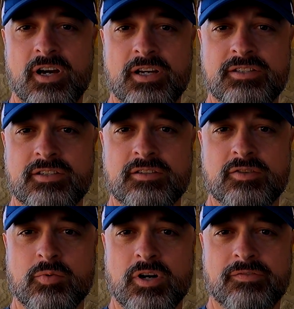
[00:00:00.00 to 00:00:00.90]
Austin
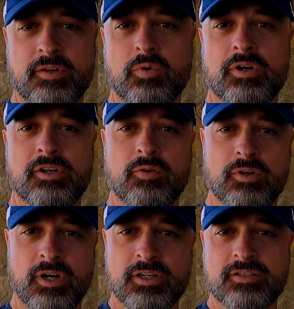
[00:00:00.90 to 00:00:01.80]
to where if they wanted to go
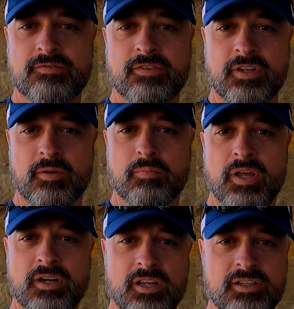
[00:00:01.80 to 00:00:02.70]
into Austin for the
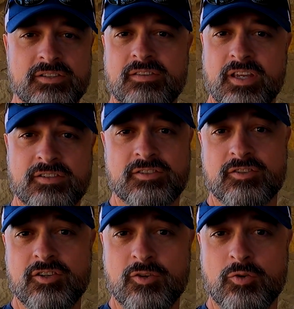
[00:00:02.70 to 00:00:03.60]
amenities and things to
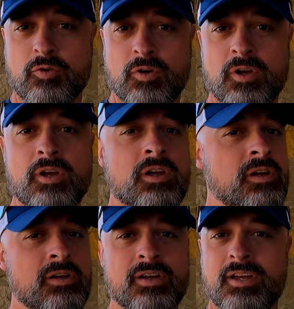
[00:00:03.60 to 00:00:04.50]
do,
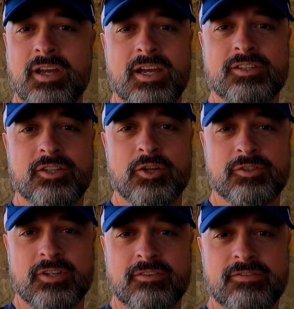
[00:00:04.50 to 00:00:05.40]
it's
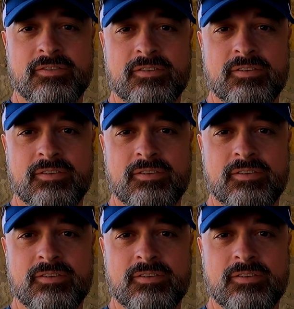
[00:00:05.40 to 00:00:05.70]
close enough.